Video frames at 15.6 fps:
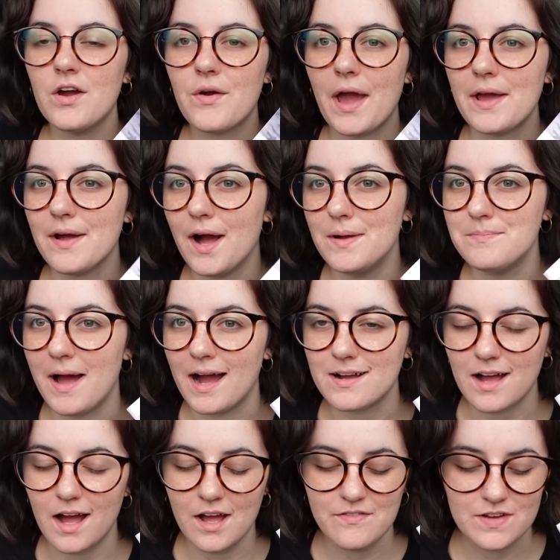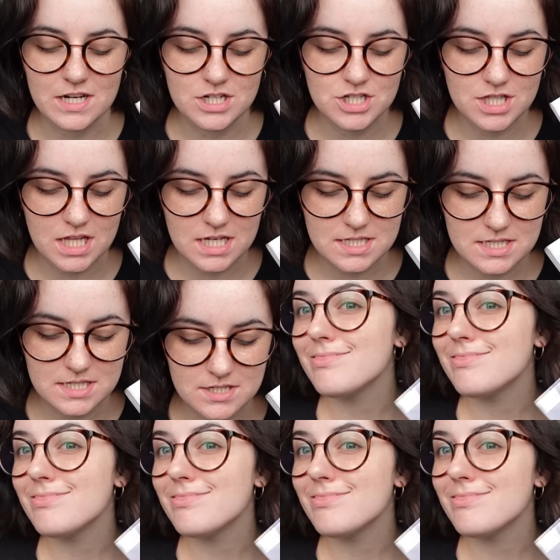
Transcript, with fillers: Okay, I'm back. I finished this.